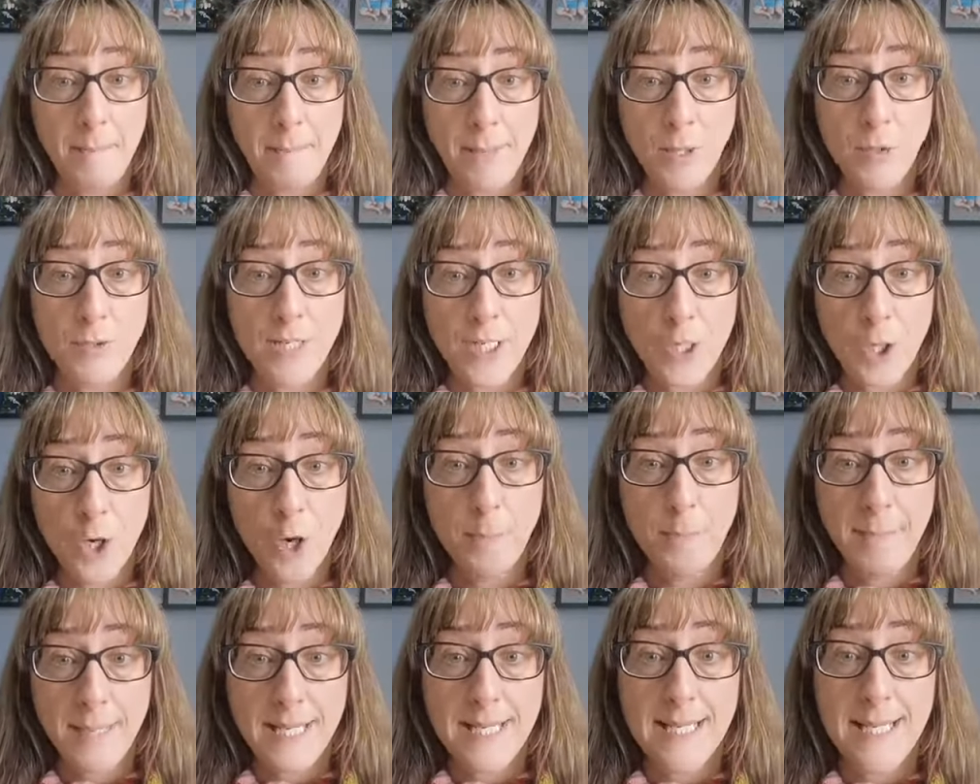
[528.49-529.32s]
building
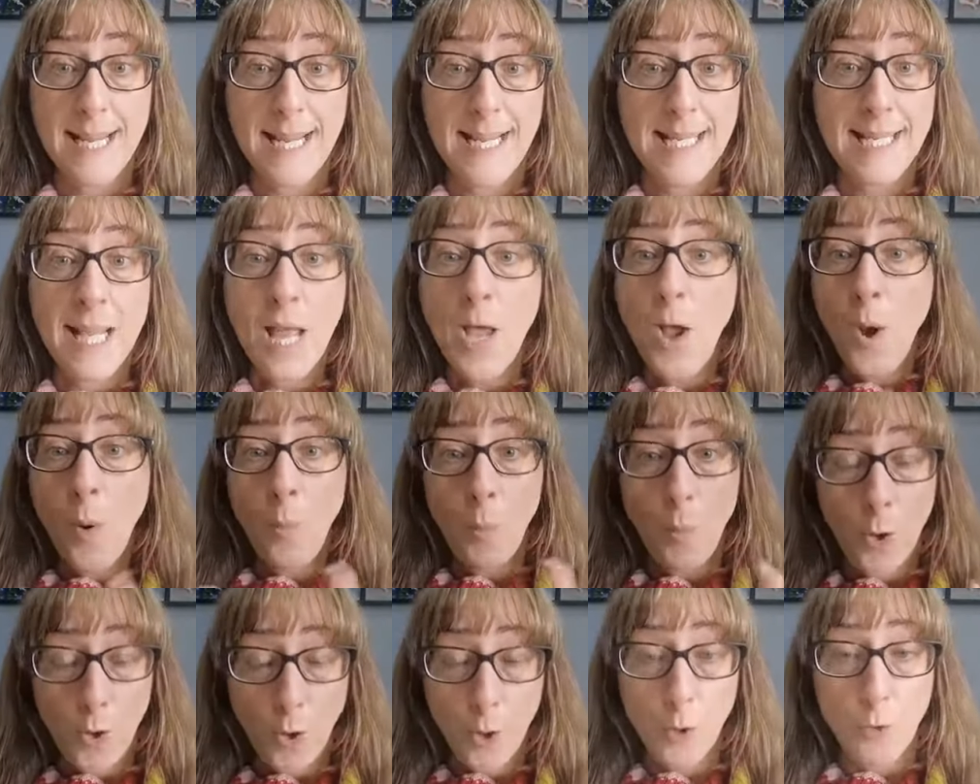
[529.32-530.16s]
your business
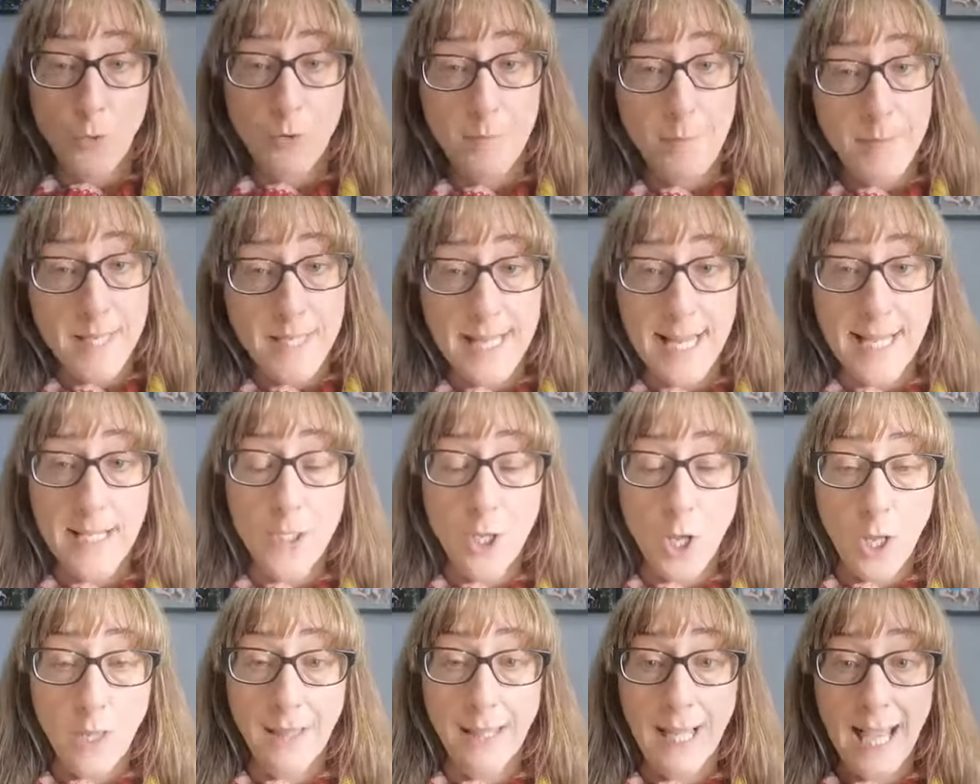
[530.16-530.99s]

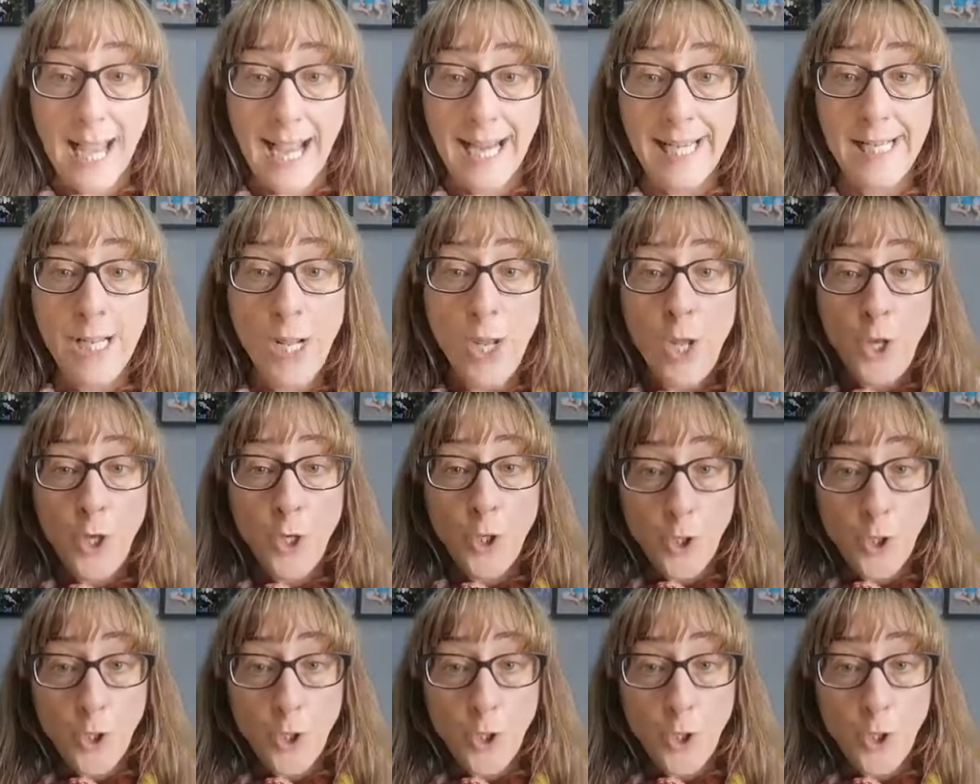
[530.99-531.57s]
100% online,